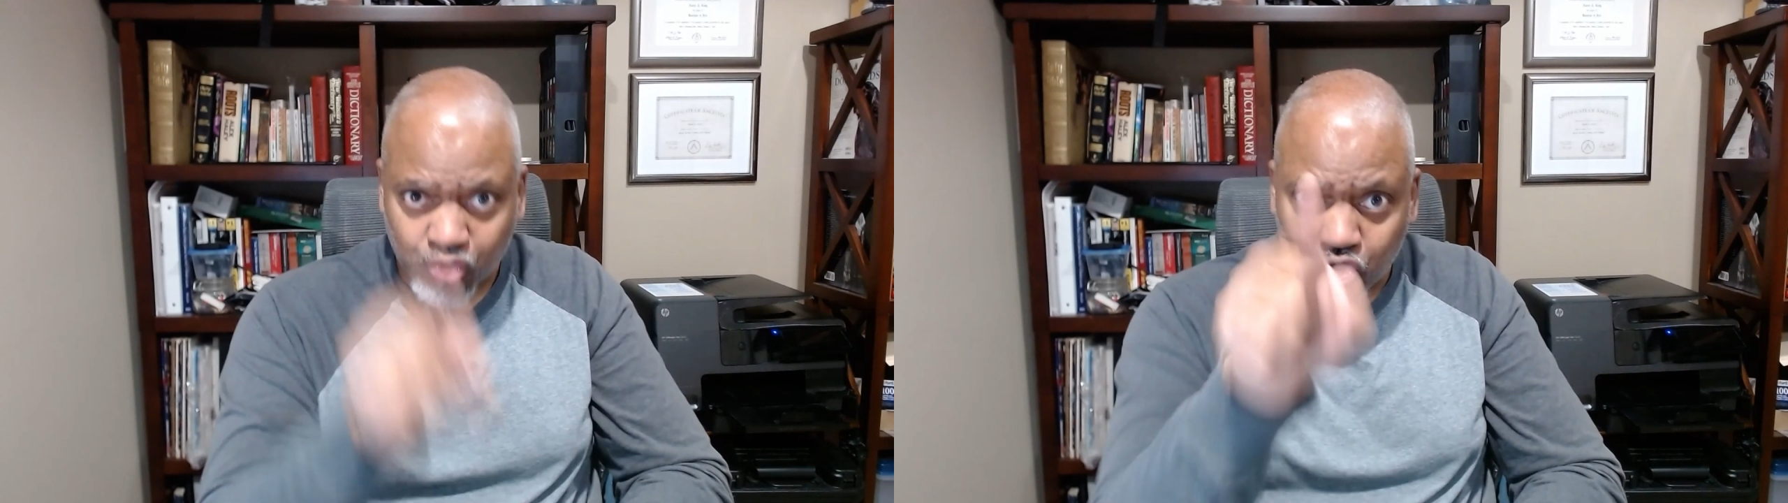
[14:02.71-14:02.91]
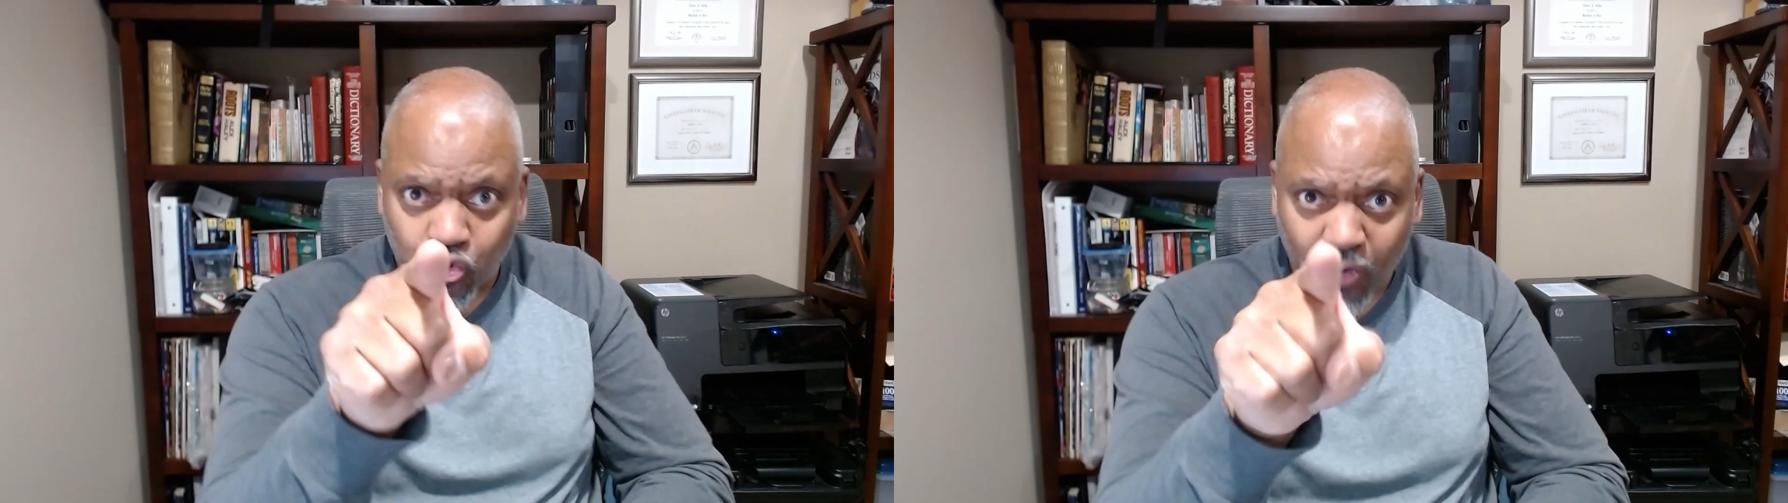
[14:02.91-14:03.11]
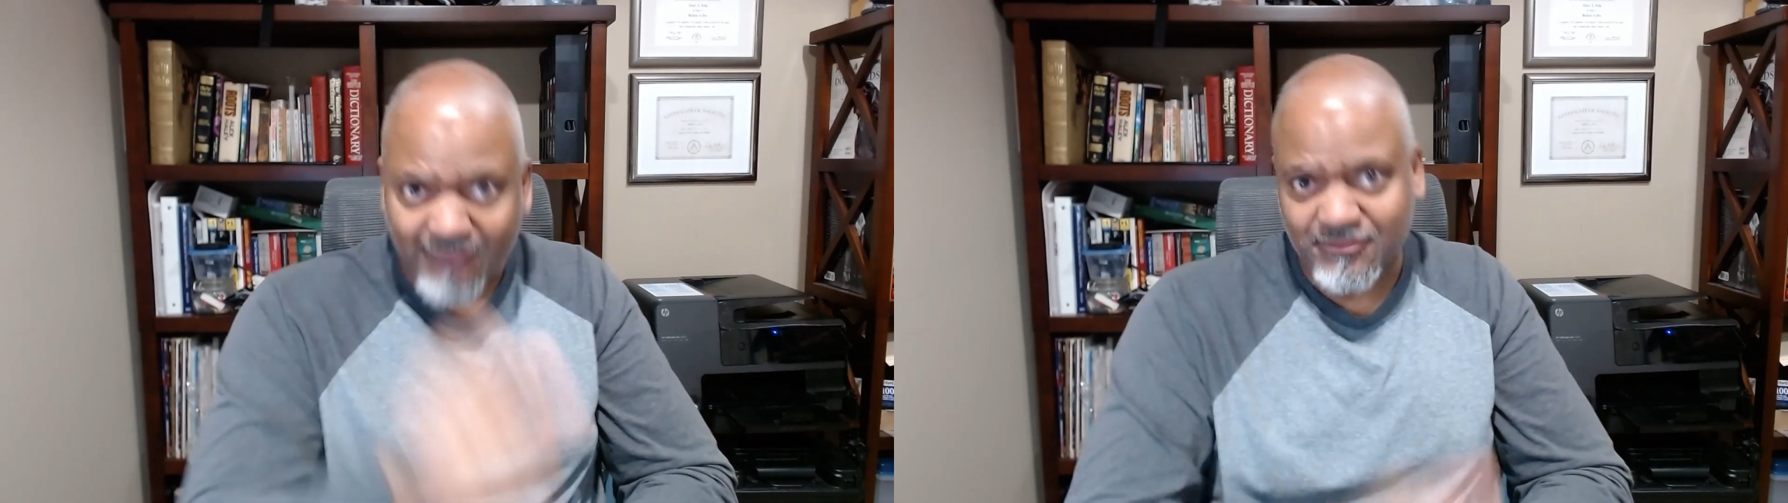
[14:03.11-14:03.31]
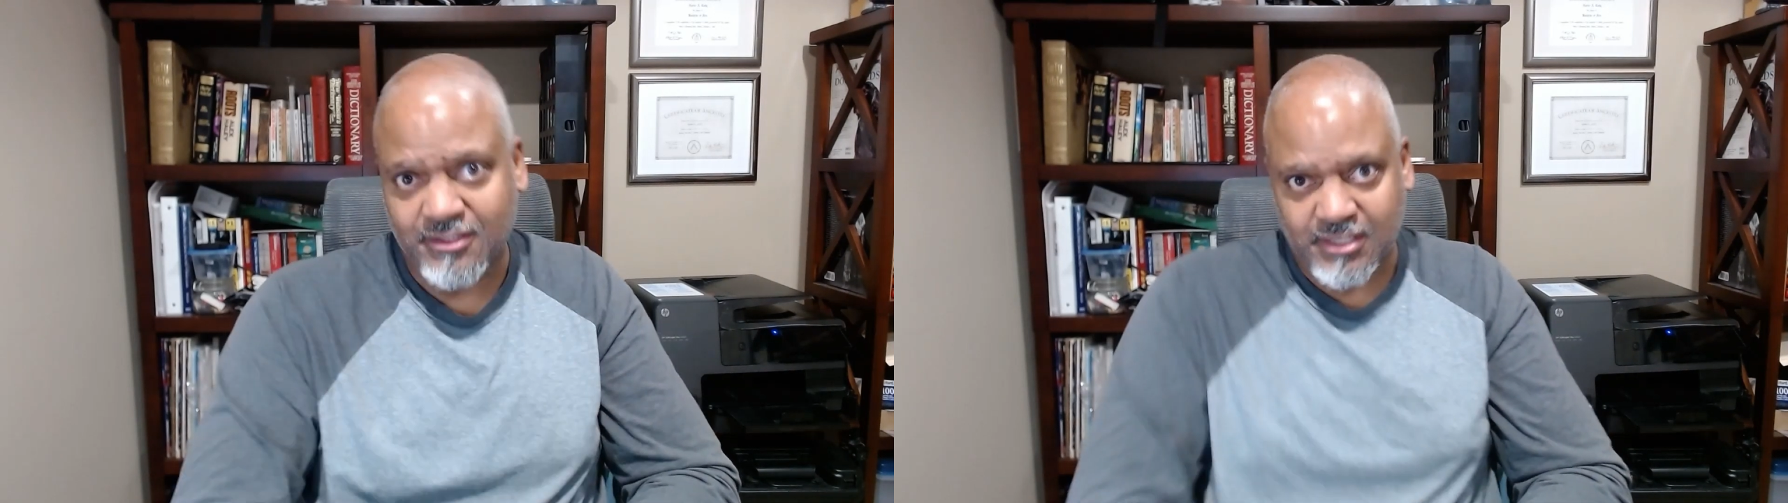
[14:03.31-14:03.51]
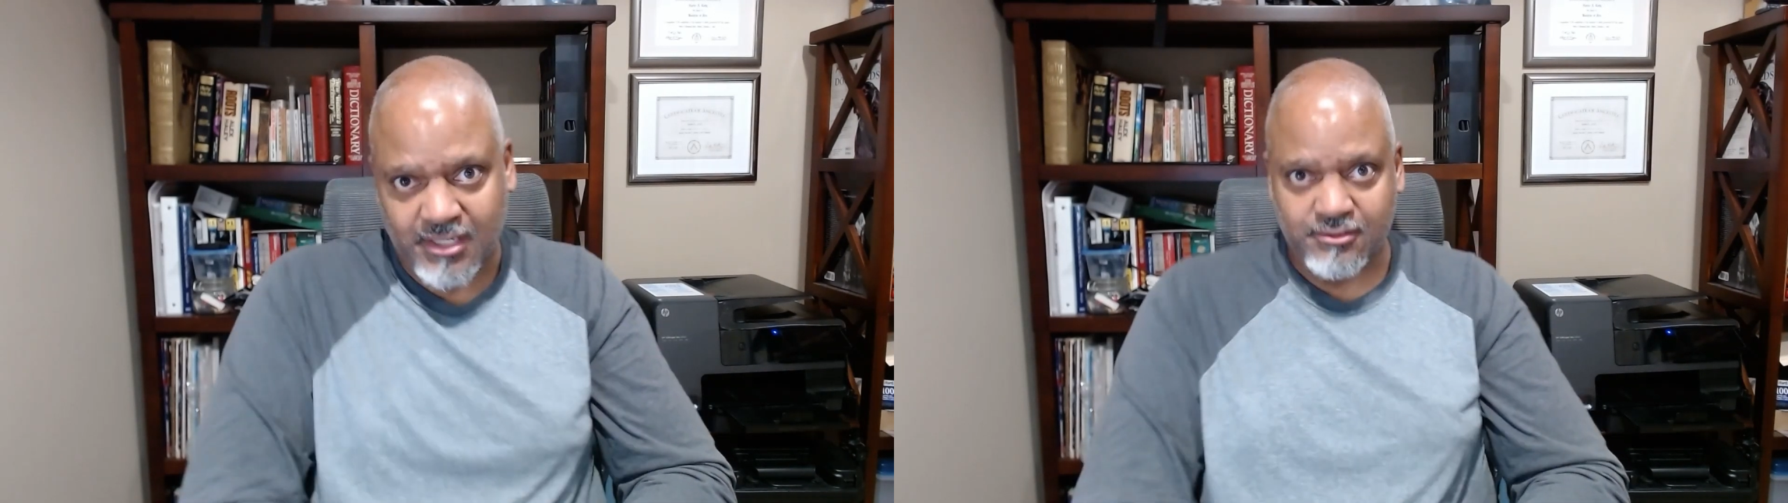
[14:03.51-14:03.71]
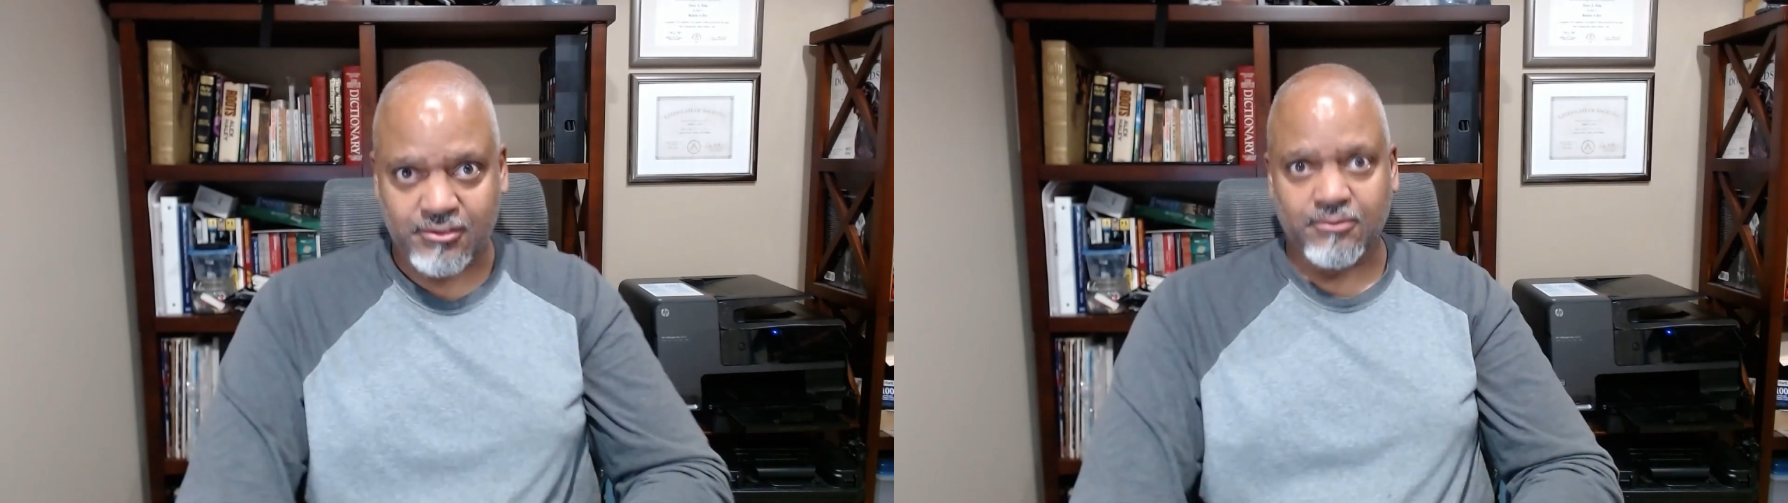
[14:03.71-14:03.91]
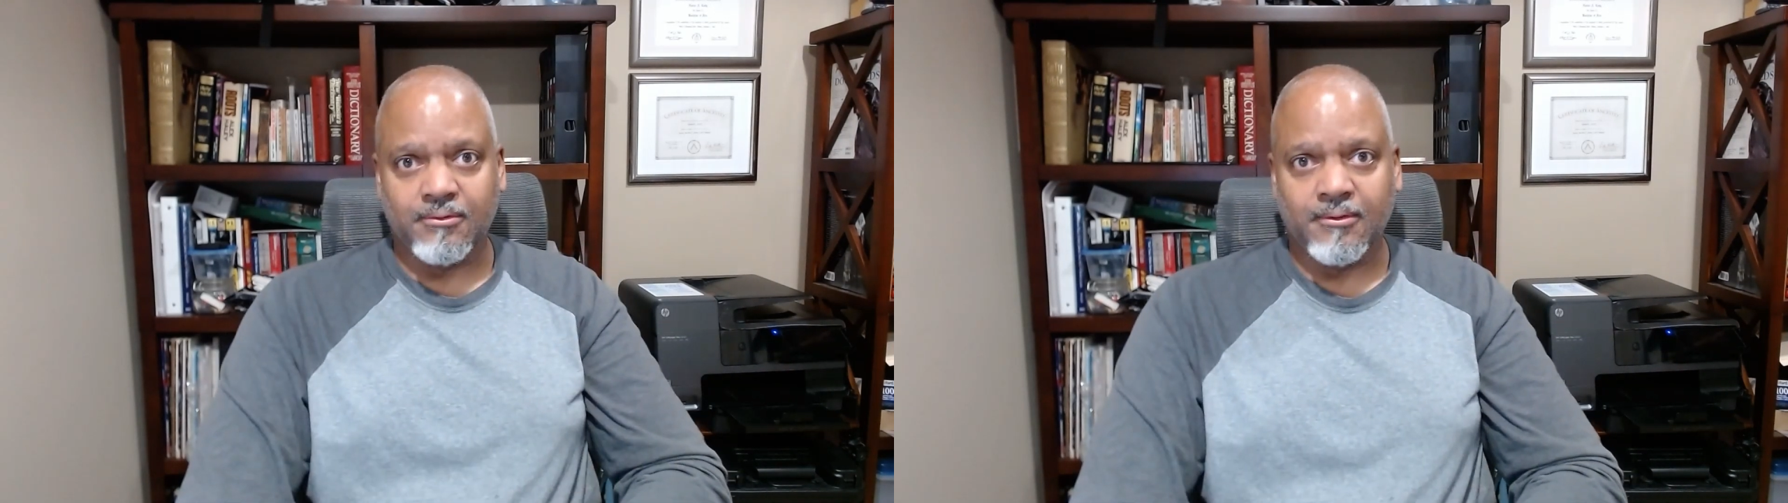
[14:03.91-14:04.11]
You have to change you.